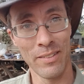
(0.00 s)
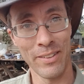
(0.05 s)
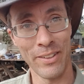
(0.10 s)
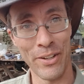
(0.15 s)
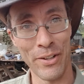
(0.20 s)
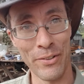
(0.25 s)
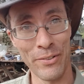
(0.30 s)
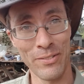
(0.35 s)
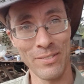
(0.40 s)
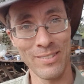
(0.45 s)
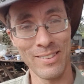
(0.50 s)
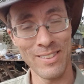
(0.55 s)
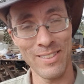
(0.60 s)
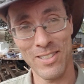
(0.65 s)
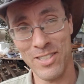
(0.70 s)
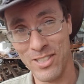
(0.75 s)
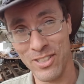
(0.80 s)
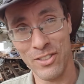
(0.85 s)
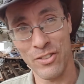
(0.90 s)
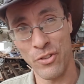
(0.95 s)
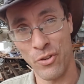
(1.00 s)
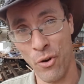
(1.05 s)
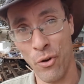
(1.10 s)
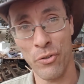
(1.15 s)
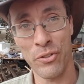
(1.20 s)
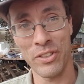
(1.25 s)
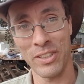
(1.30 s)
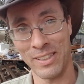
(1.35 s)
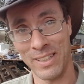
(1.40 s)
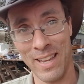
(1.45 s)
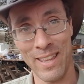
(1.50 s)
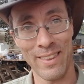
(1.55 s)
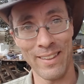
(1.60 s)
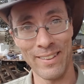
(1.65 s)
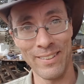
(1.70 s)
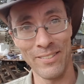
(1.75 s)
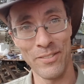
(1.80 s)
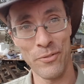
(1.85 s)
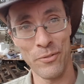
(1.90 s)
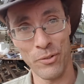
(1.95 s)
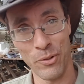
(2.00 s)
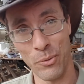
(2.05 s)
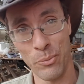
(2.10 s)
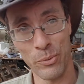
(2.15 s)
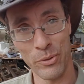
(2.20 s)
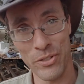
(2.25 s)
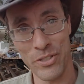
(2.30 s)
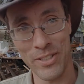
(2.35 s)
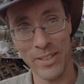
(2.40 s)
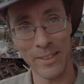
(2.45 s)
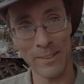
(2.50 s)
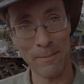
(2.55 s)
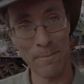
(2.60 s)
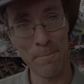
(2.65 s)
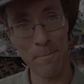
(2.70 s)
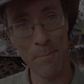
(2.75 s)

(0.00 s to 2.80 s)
You know, this is just knocked together for a woodshed.